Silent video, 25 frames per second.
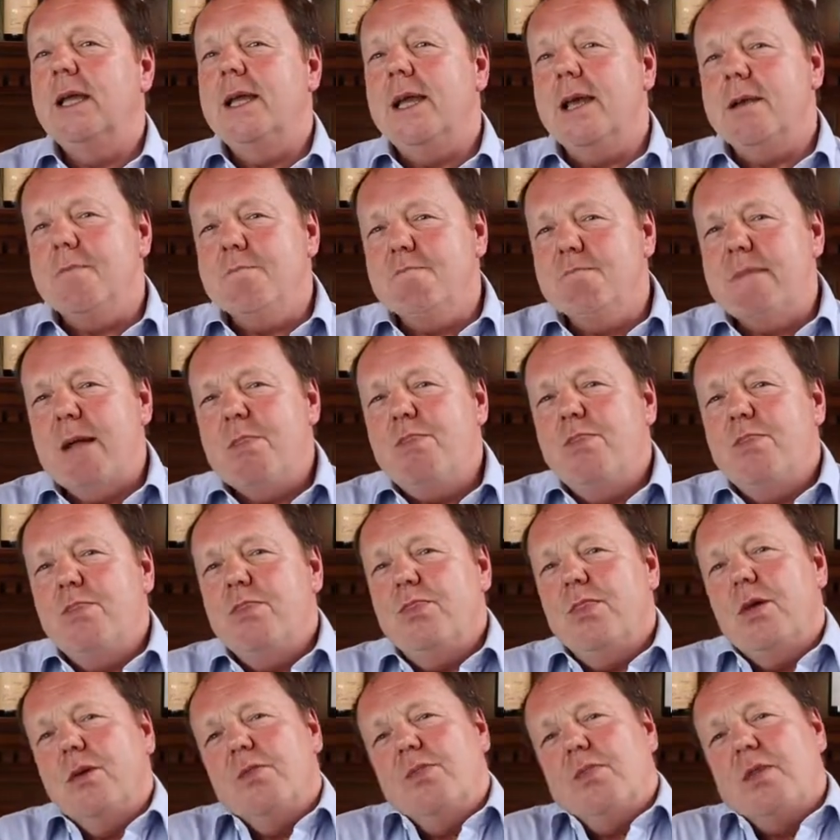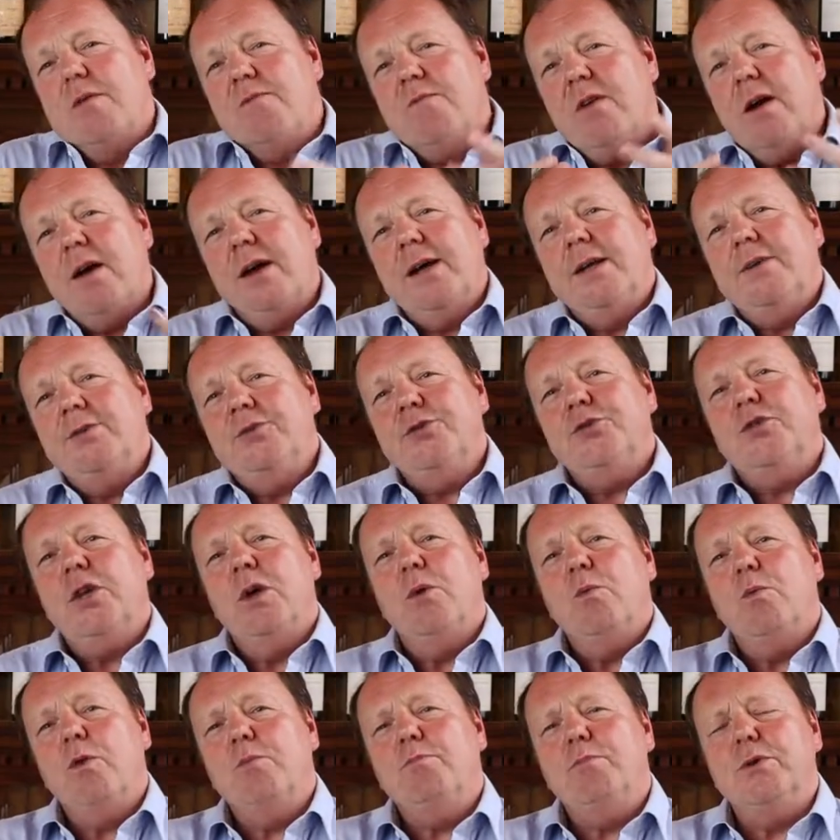it meant that the vines
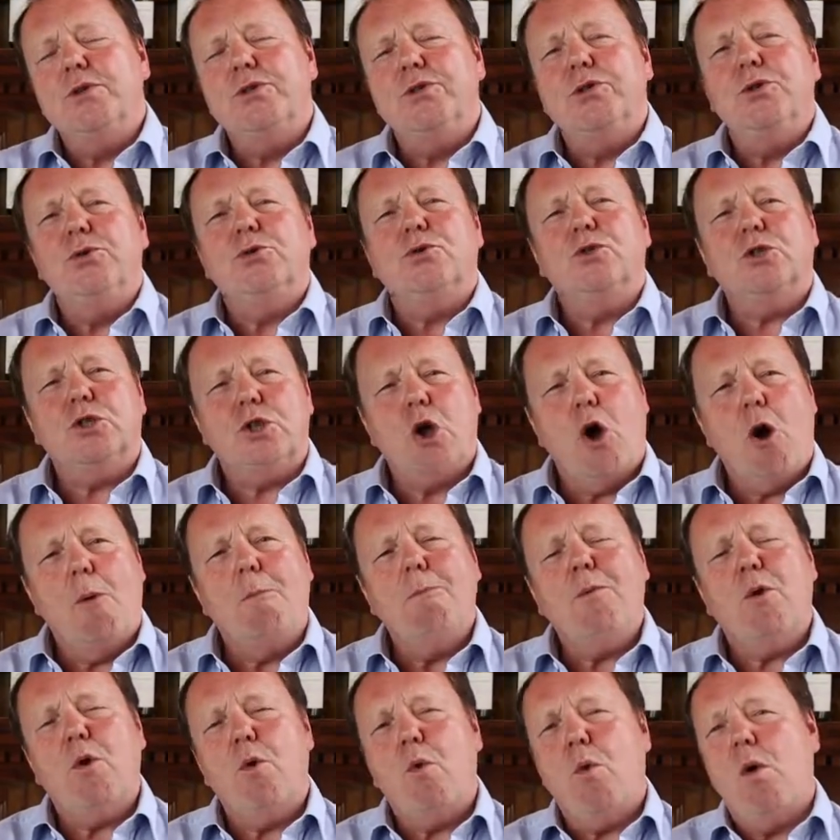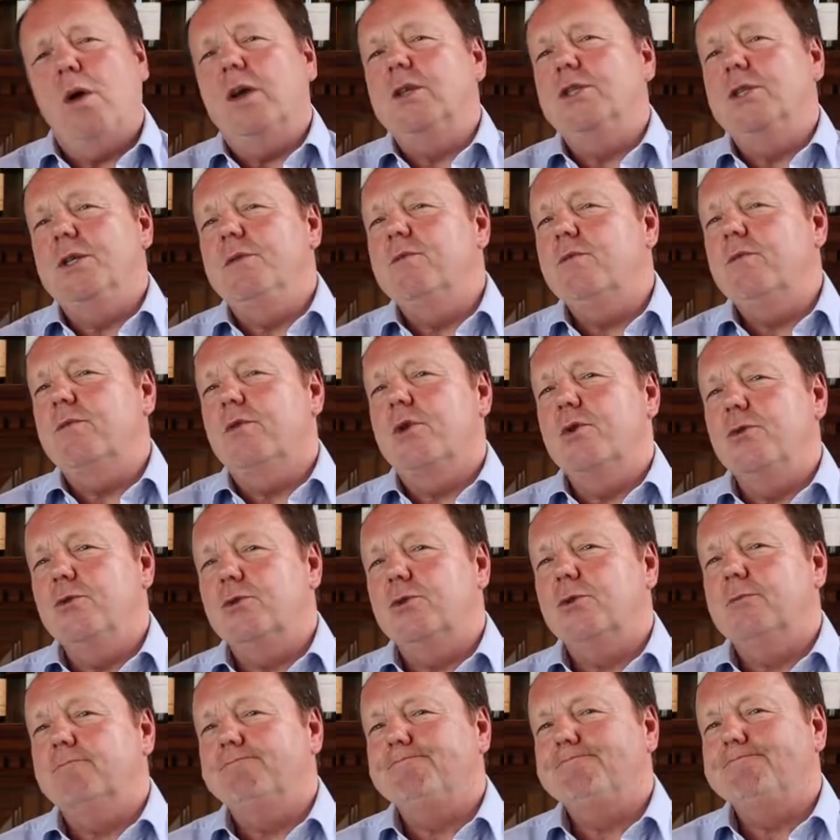would produce top quality
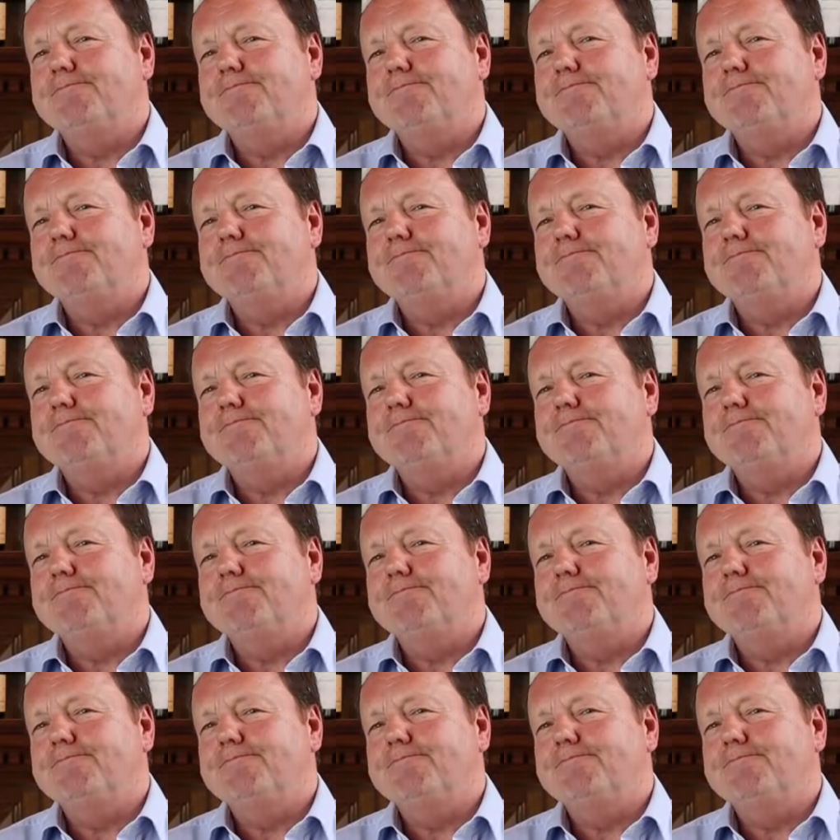fruit.